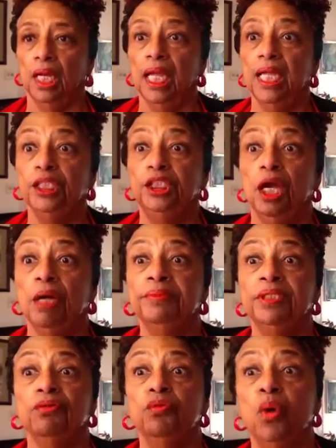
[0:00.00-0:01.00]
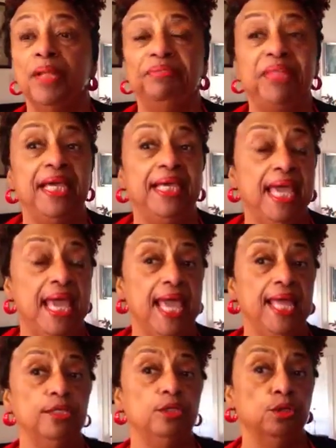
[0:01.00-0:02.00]
in terms of what they
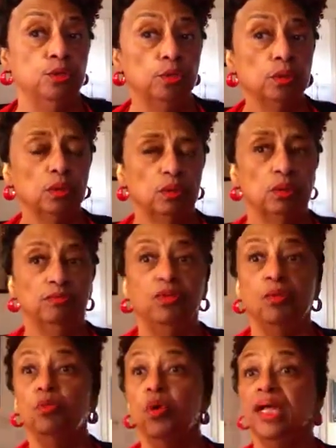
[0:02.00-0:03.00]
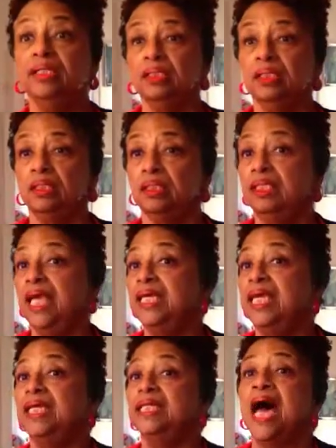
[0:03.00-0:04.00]
can do from what they
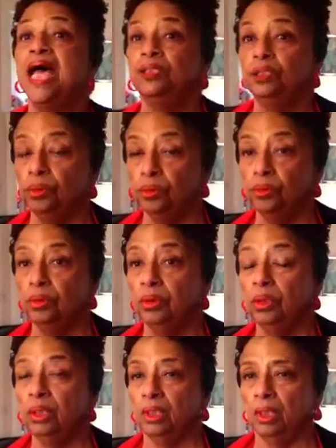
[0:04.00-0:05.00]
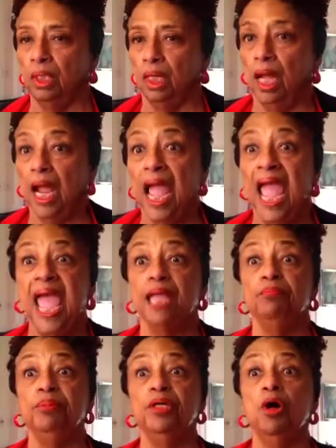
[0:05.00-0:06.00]
cannot do.
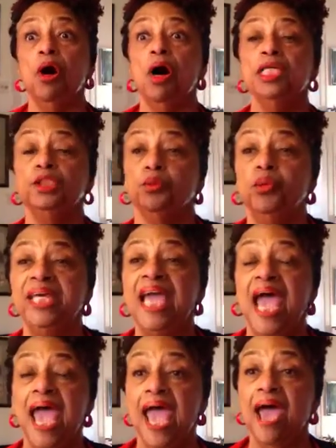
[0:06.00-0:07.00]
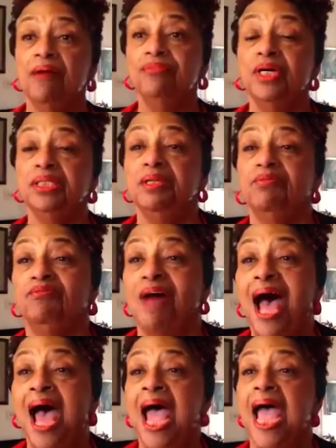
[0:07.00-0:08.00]
And because we have a
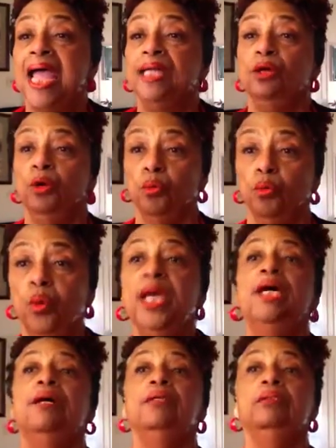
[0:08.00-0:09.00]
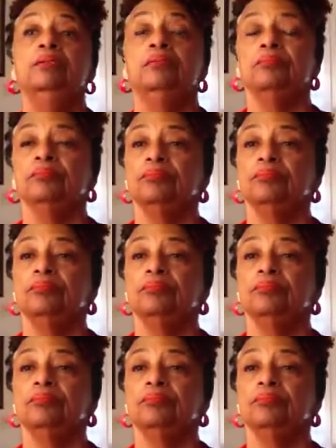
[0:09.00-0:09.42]
divine will,